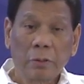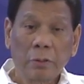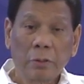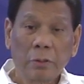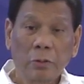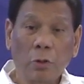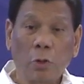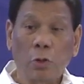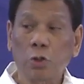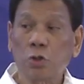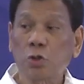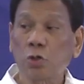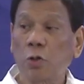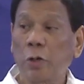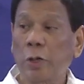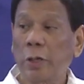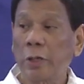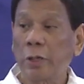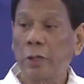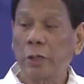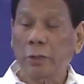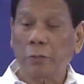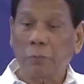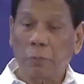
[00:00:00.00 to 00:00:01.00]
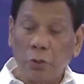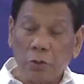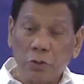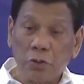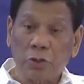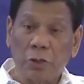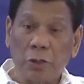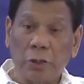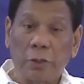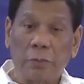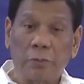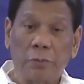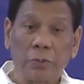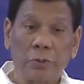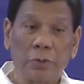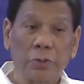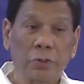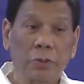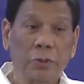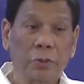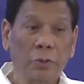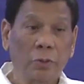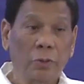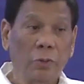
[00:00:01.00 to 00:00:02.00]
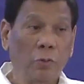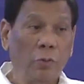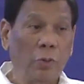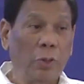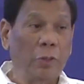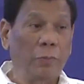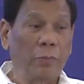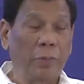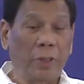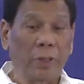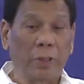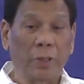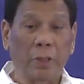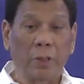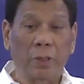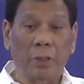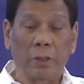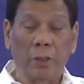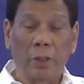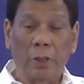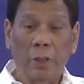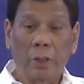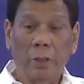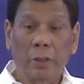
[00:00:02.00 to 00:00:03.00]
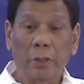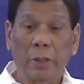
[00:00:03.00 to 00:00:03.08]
Those who are not Muslims will be killed.